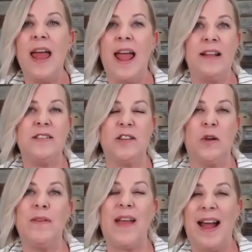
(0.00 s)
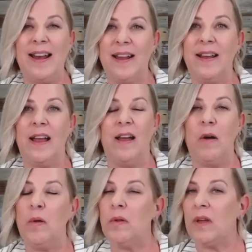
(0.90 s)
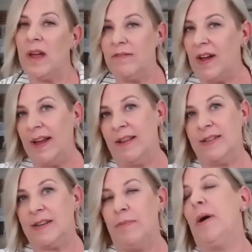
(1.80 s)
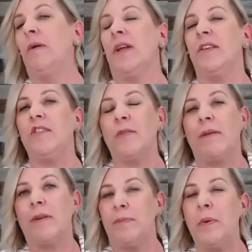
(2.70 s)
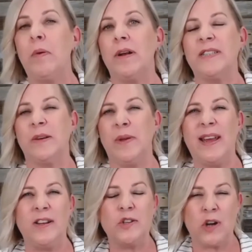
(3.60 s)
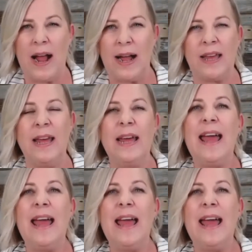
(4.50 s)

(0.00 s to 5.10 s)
And so we've added a whole gun violence component to our report so we can track